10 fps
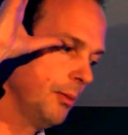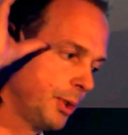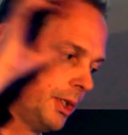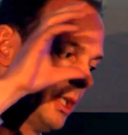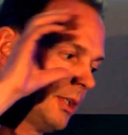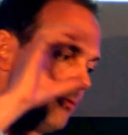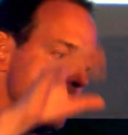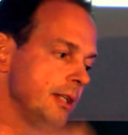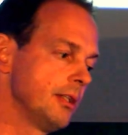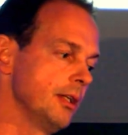predictive
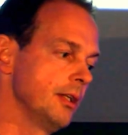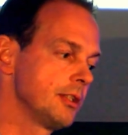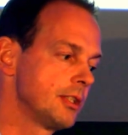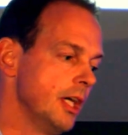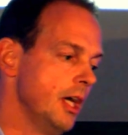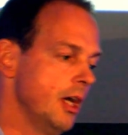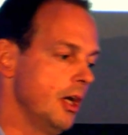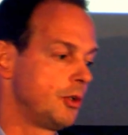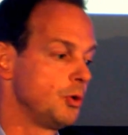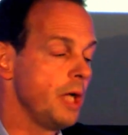maintenance
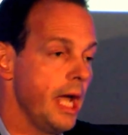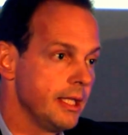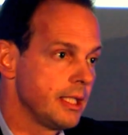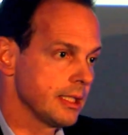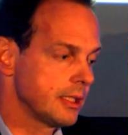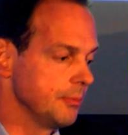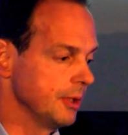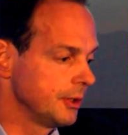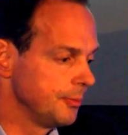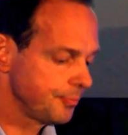to the end
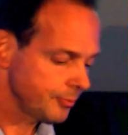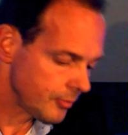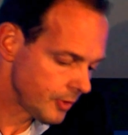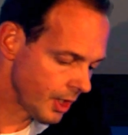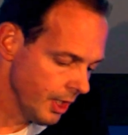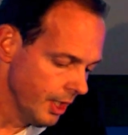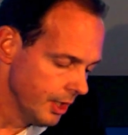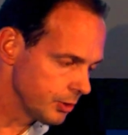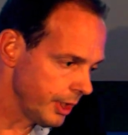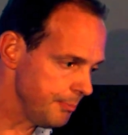customers.
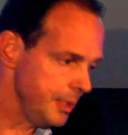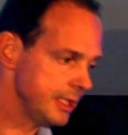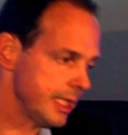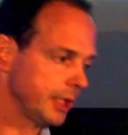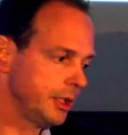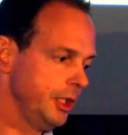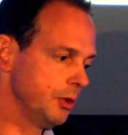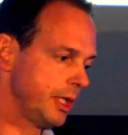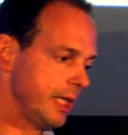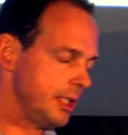So that means actually you're
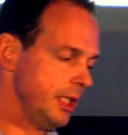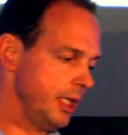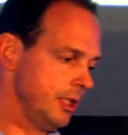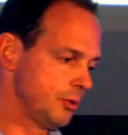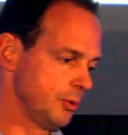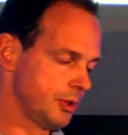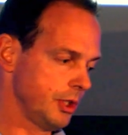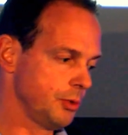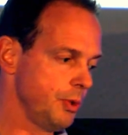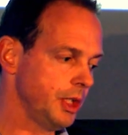getting into a
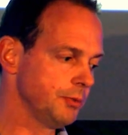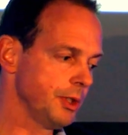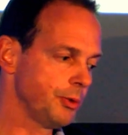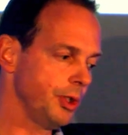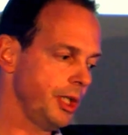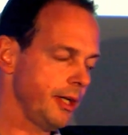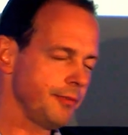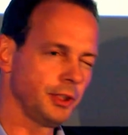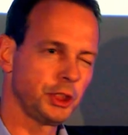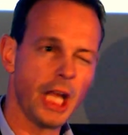situation where you already have
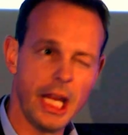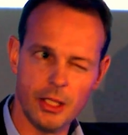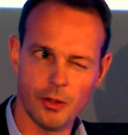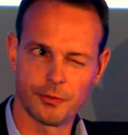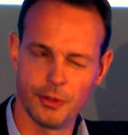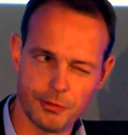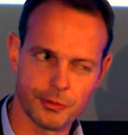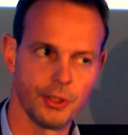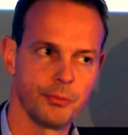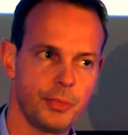a chain of
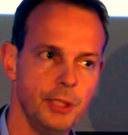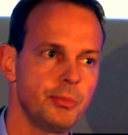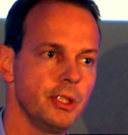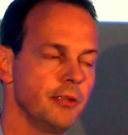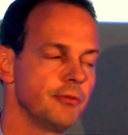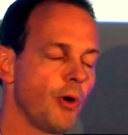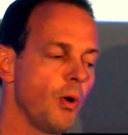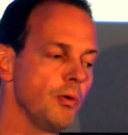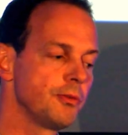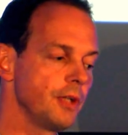different people
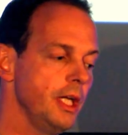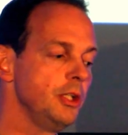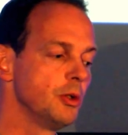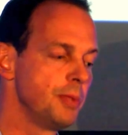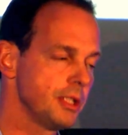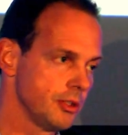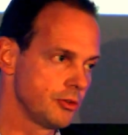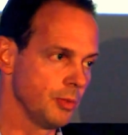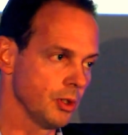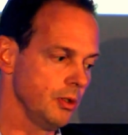involved in your business
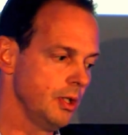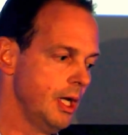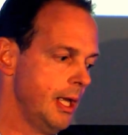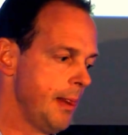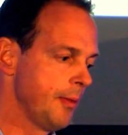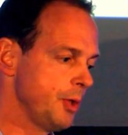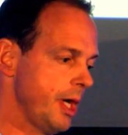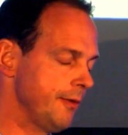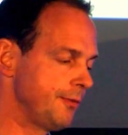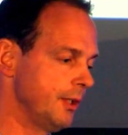model. You
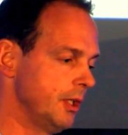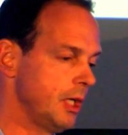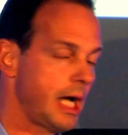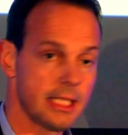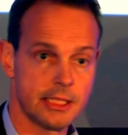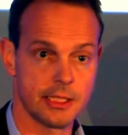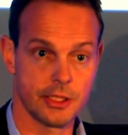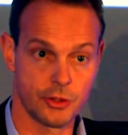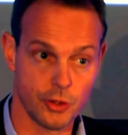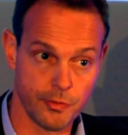have us as a
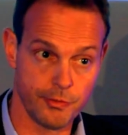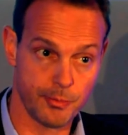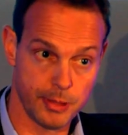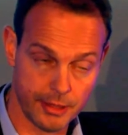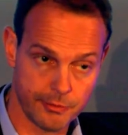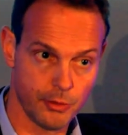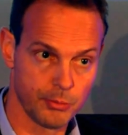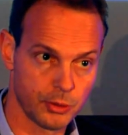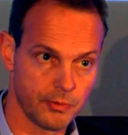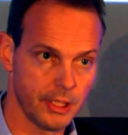software platform
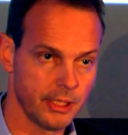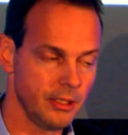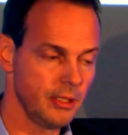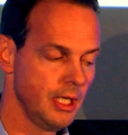provider.